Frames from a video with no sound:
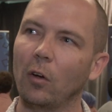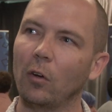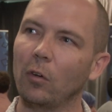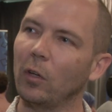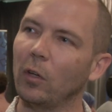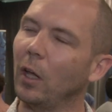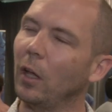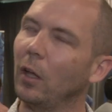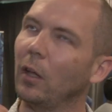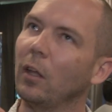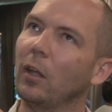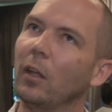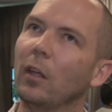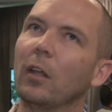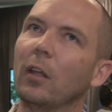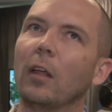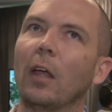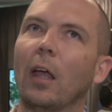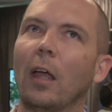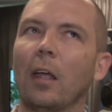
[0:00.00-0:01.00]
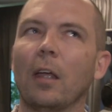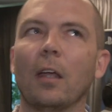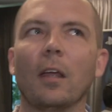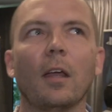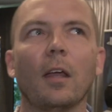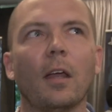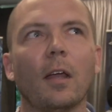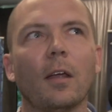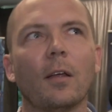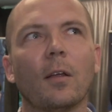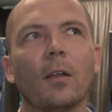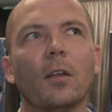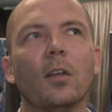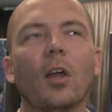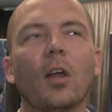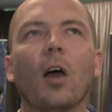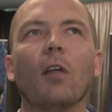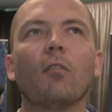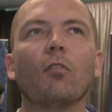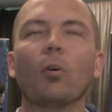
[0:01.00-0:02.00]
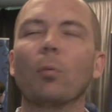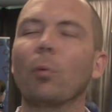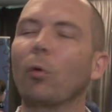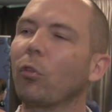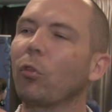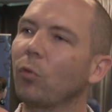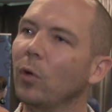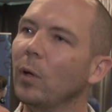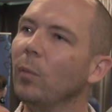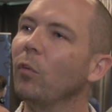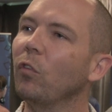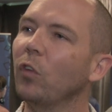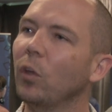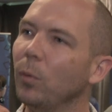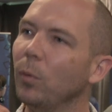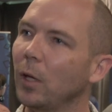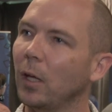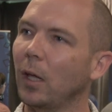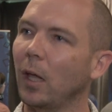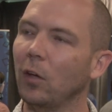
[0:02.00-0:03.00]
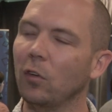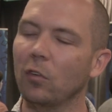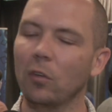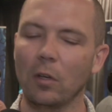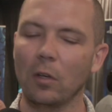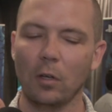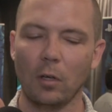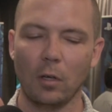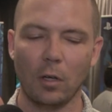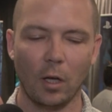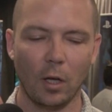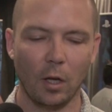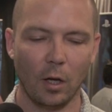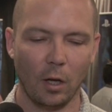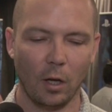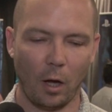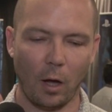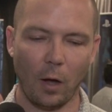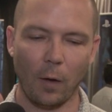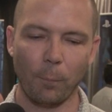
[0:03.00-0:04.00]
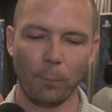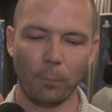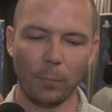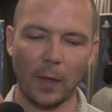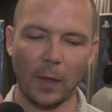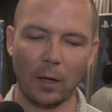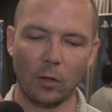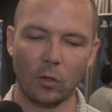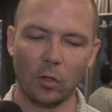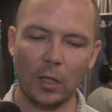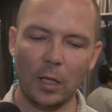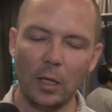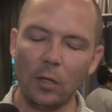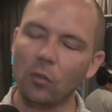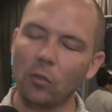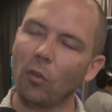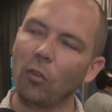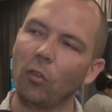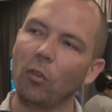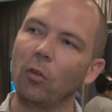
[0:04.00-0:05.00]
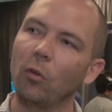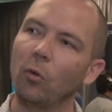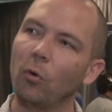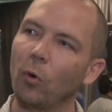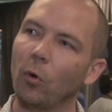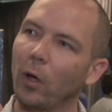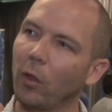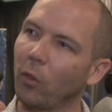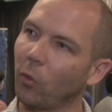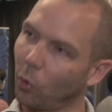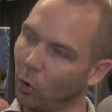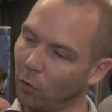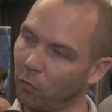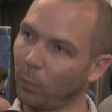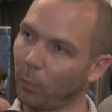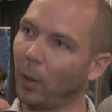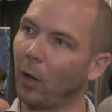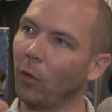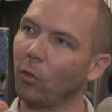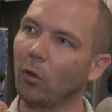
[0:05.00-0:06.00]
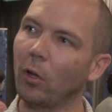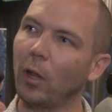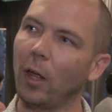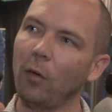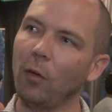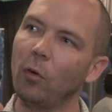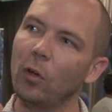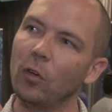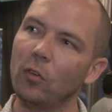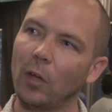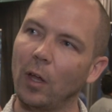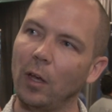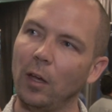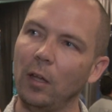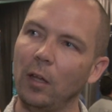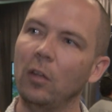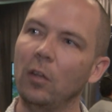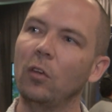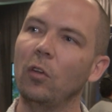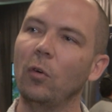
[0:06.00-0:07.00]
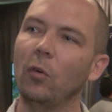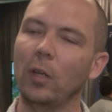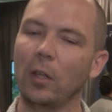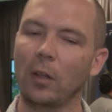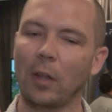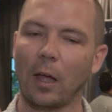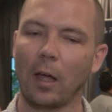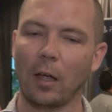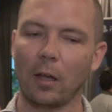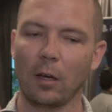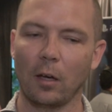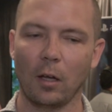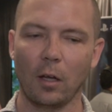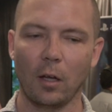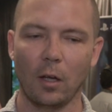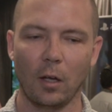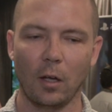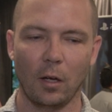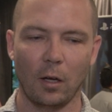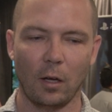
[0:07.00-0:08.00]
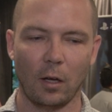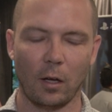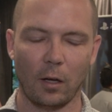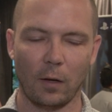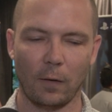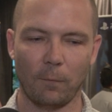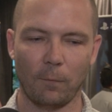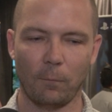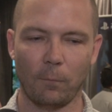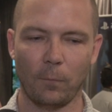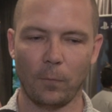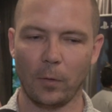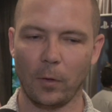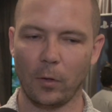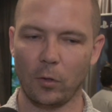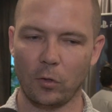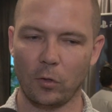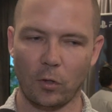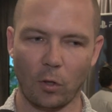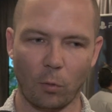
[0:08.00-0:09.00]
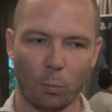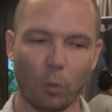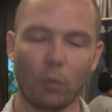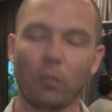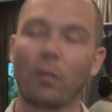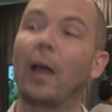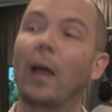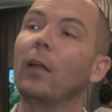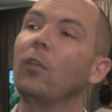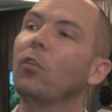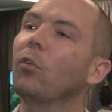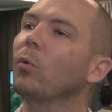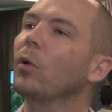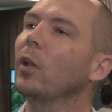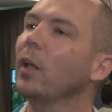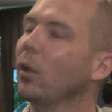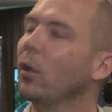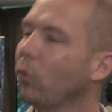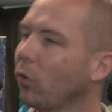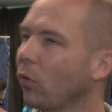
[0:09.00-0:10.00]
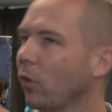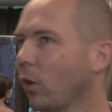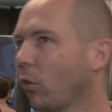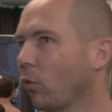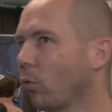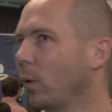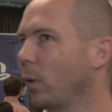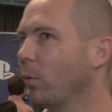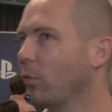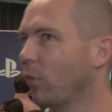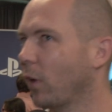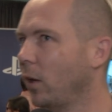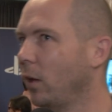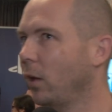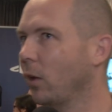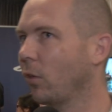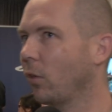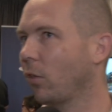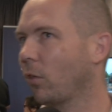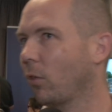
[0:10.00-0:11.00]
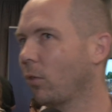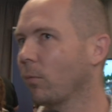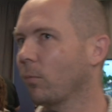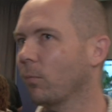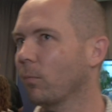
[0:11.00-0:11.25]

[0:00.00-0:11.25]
or nonverbal stream of communication um, that teaches you a sort of a puzzle language, and in doing that, uh, just provides a really interesting stream of ideas.